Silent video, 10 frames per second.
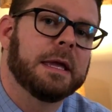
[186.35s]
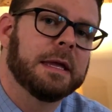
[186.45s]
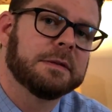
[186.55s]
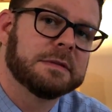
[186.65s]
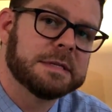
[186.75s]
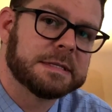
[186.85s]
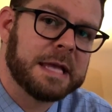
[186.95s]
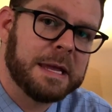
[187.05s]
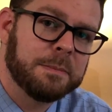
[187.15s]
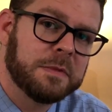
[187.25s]
is the
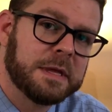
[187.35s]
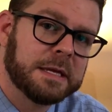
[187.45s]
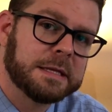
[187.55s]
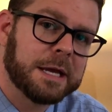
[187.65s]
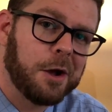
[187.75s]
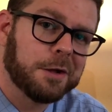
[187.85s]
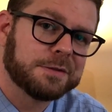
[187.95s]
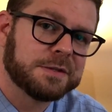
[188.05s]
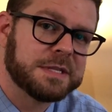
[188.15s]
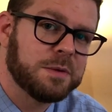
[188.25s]
same thing that
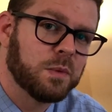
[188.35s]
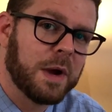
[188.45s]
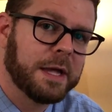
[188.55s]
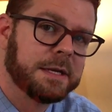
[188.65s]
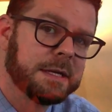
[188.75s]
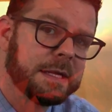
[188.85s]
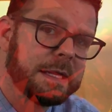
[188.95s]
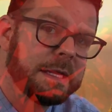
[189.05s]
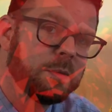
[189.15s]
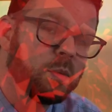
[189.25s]
causes the red
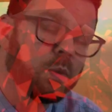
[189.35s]
in